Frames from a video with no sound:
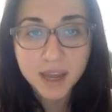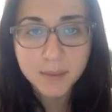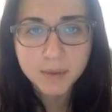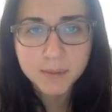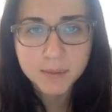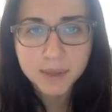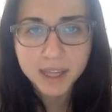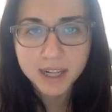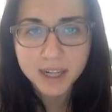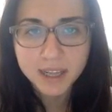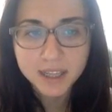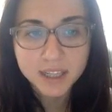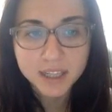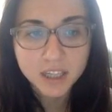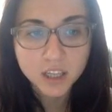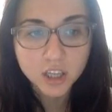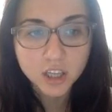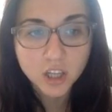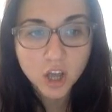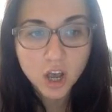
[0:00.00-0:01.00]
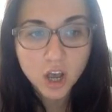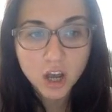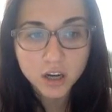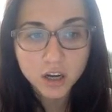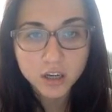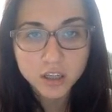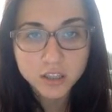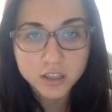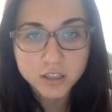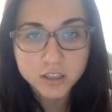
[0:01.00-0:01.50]
I'm going to make it a little
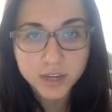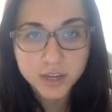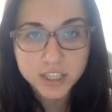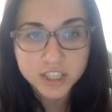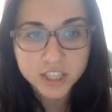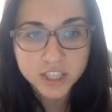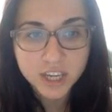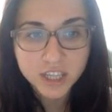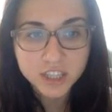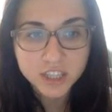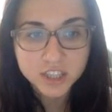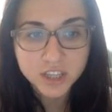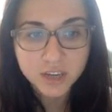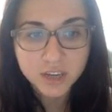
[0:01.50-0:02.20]
longer, so I changed